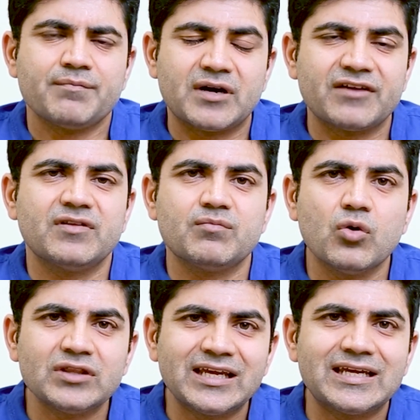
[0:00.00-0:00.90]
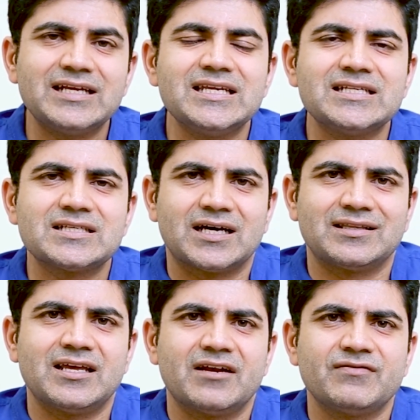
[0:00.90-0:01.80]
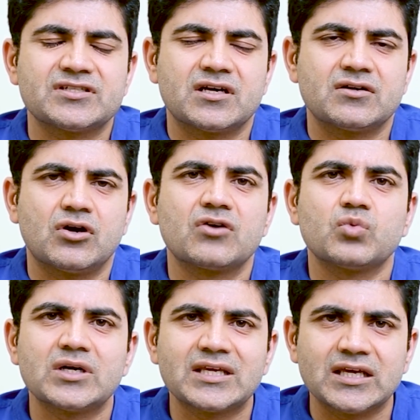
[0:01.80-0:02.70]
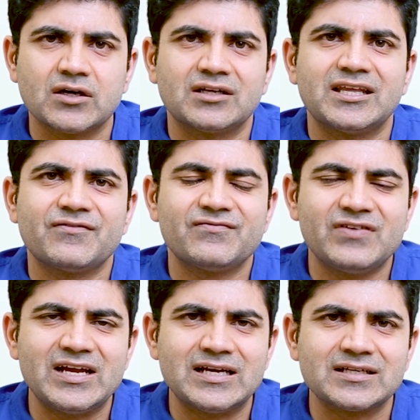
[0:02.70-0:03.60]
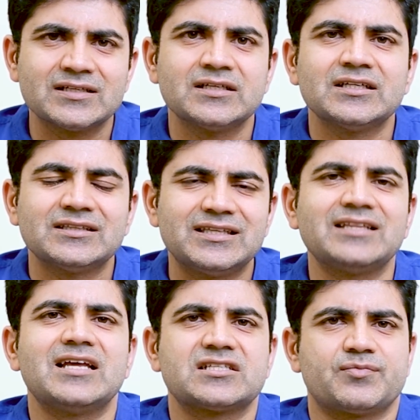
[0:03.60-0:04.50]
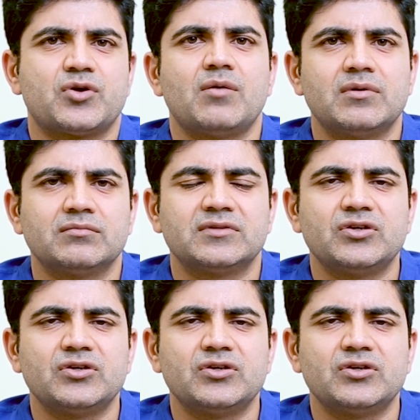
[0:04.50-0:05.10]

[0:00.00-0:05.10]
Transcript: But if both the kidneys are there which are not working or they have failed, then that's a problem.